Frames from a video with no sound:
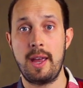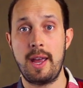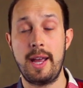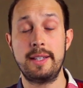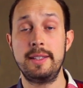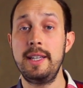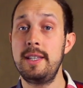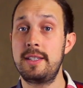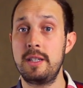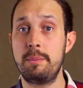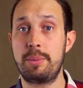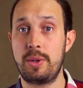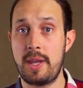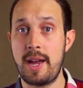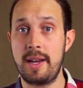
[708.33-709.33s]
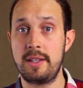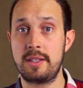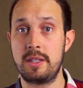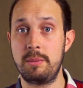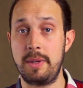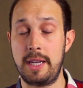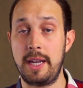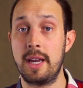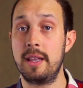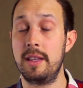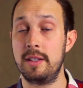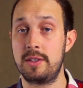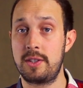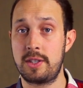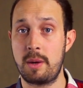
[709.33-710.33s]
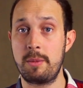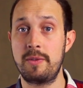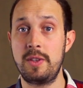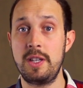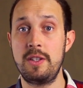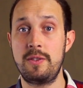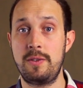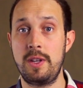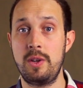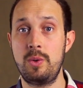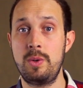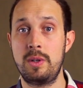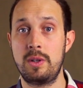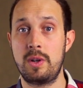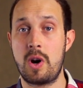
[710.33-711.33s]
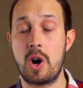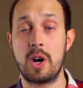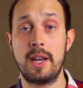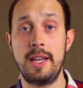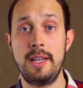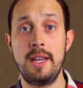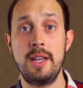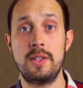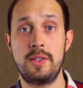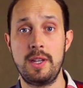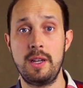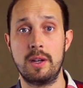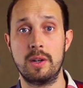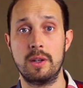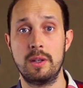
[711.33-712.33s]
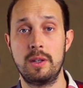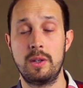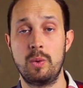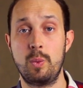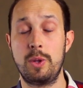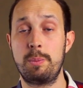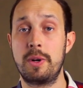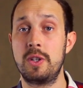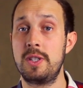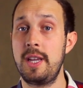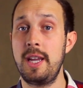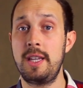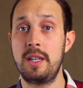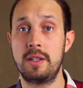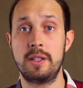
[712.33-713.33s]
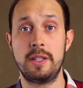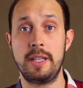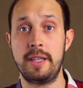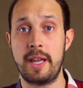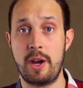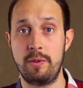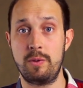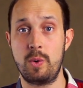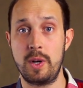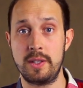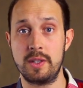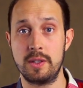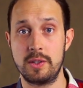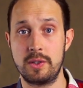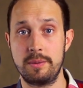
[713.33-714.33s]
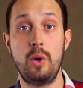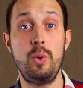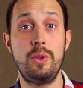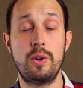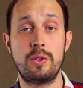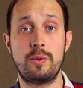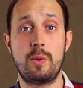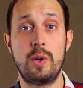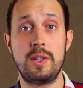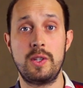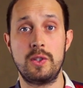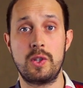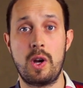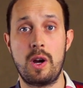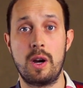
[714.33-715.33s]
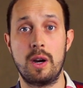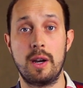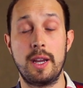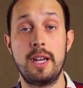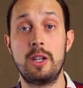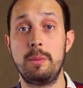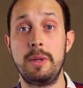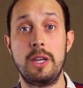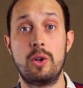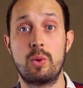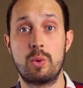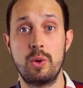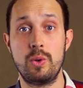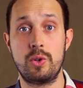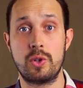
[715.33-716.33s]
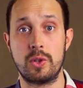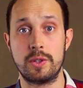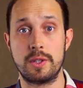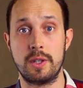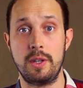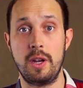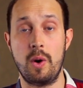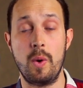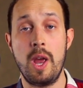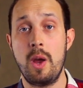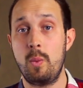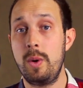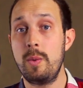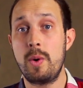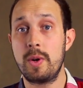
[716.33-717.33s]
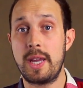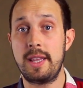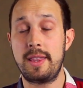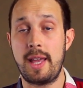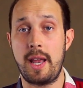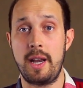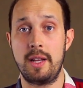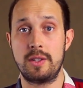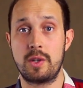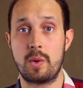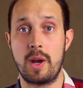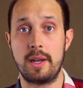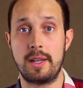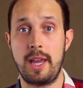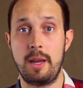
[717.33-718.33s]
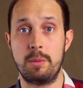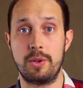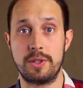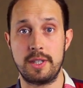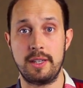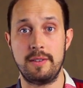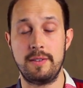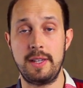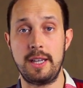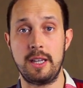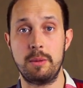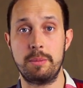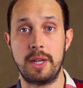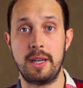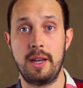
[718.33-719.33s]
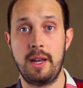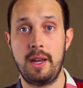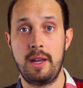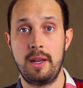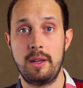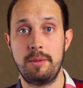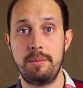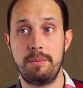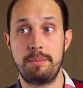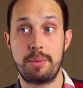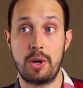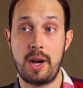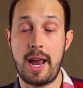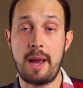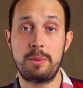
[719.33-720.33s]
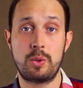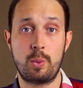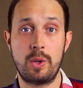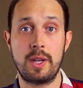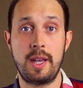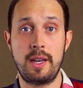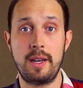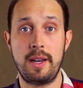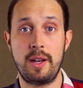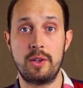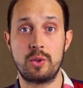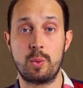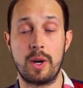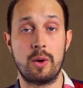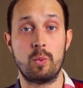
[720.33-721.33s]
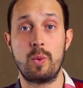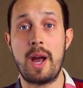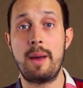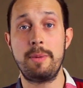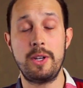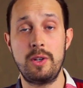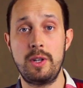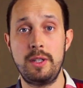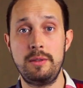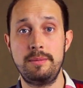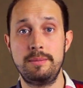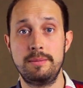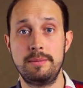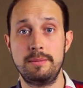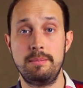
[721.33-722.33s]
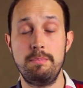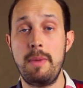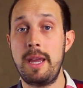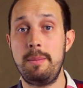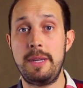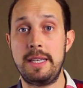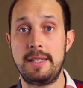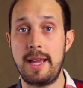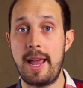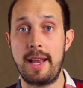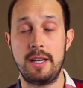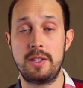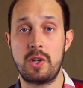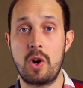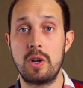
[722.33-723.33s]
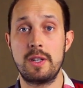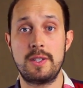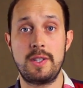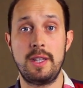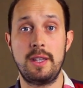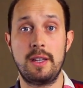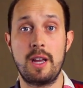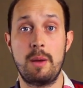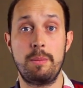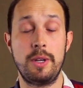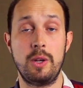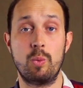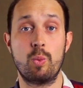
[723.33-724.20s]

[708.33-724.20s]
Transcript: at least implies to me that some of these few are in his ear with particularly loud voices. Who those voices are, it'll be crucial to know. We won't get that answer on cable T V, but perhaps we'll get it elsewhere. Robinhood may be dead. It's hard to see the company